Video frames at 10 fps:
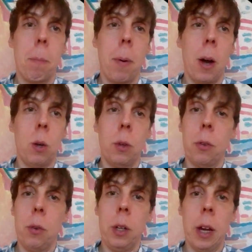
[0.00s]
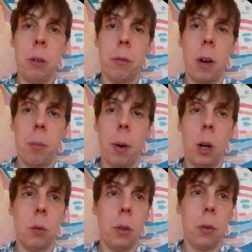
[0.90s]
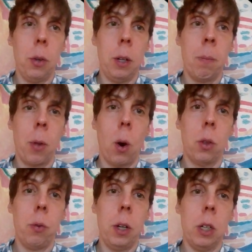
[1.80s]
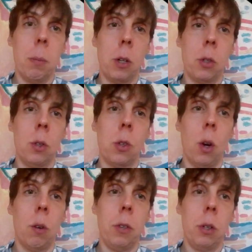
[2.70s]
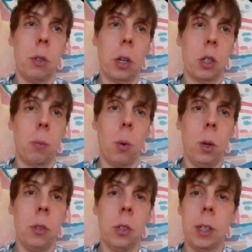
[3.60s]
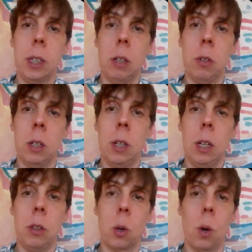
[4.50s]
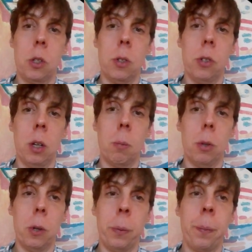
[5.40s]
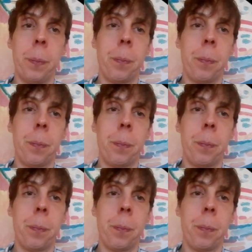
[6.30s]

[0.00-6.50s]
Pi over 3 and 5 pi over 3 are the radian measures of the intersection points given in the question sum below.